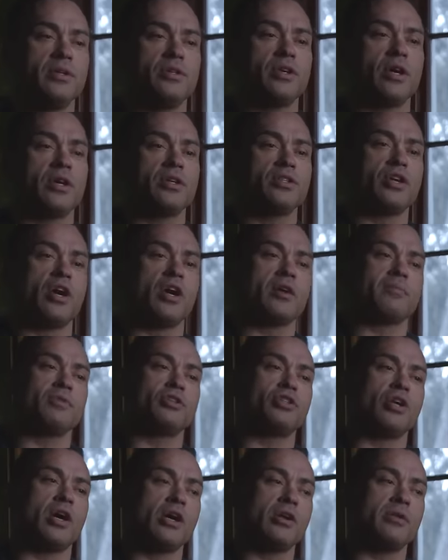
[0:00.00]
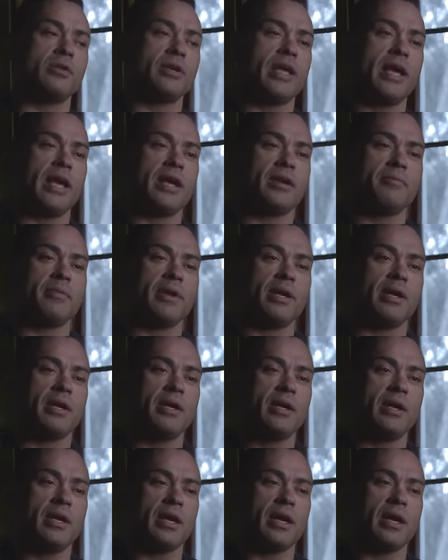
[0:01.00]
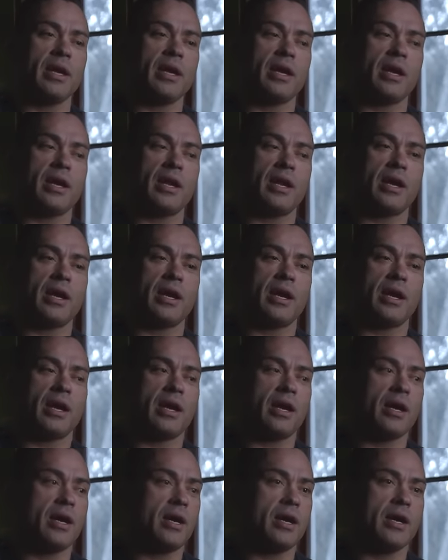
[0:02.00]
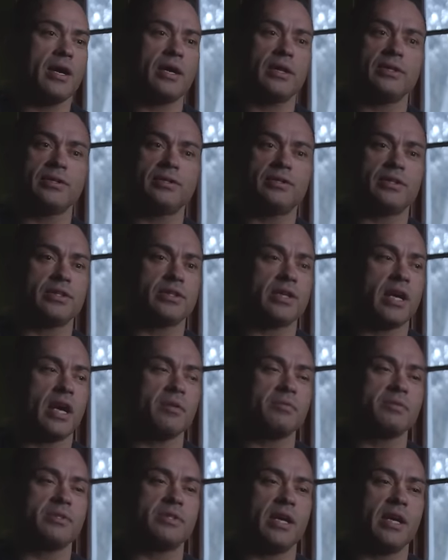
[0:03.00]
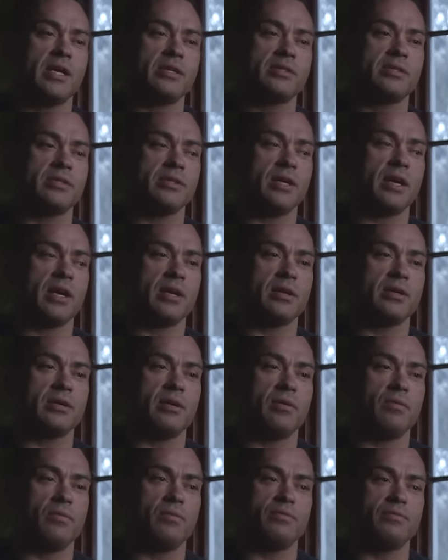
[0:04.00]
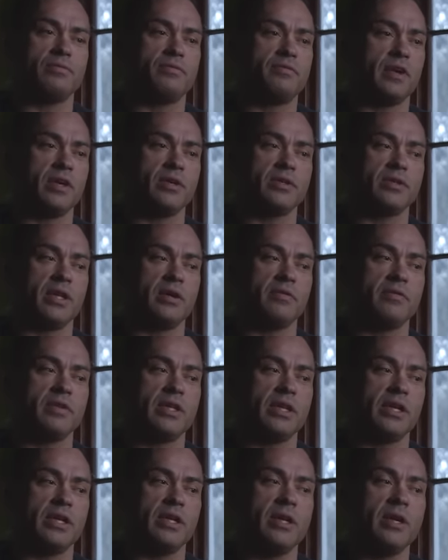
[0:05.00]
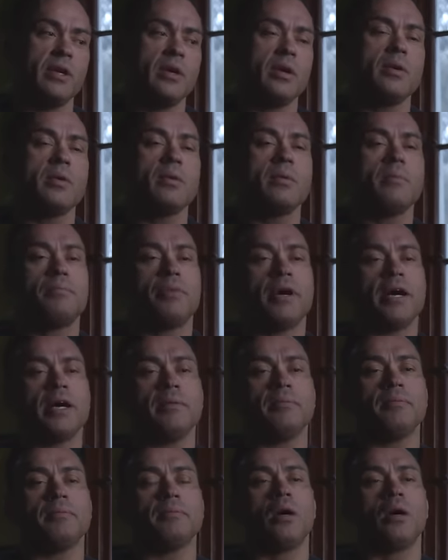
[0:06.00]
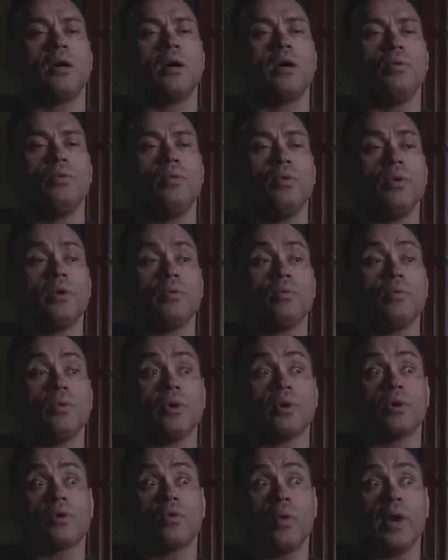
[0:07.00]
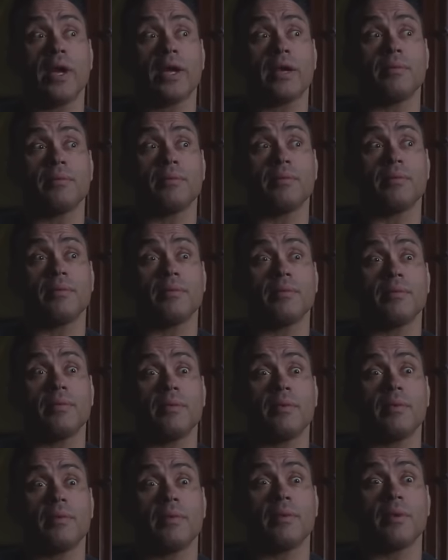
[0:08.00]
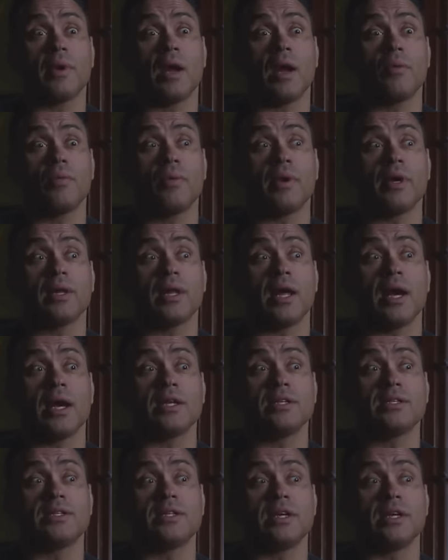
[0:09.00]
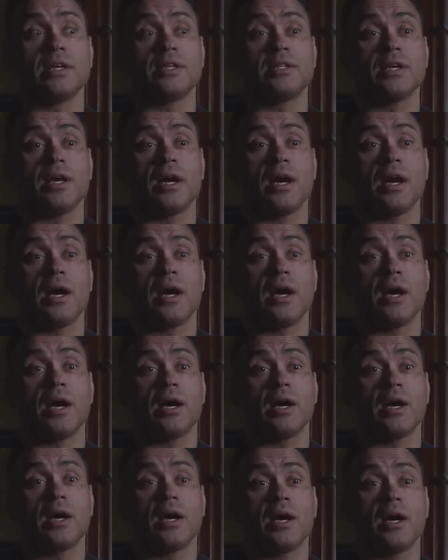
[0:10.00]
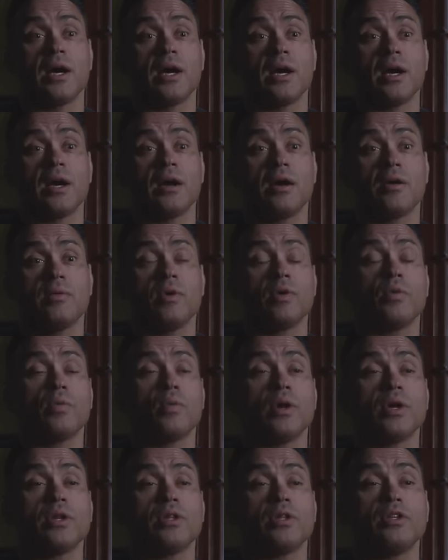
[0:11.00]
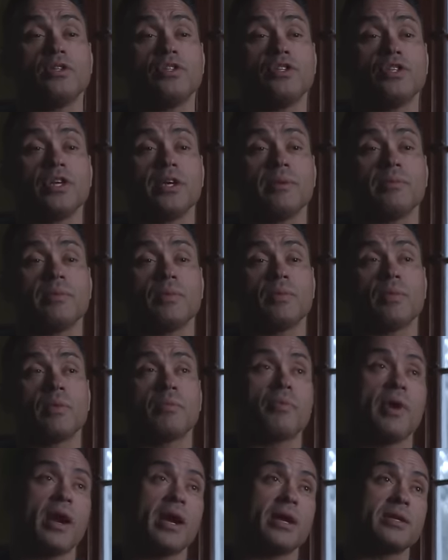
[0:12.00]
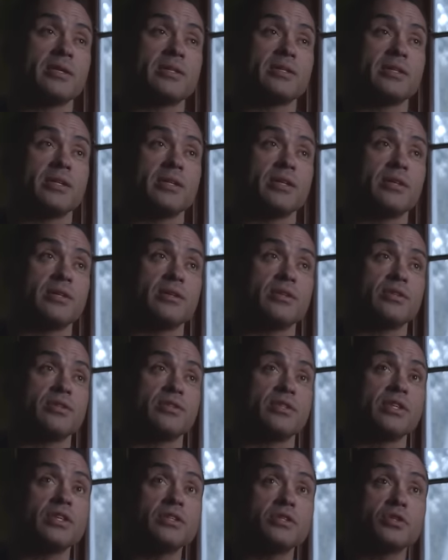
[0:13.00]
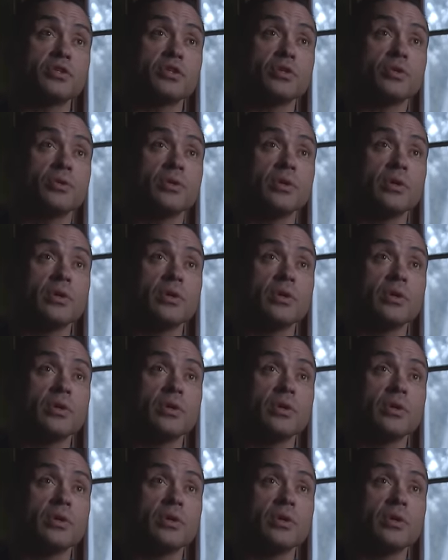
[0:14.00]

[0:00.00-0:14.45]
Jean Jacques Machado Academy and uh, just got obsessed and got, fell in love with it. But real, real quick, uh, I realized that uh, when we're in the gym and we're practicing jujitsu,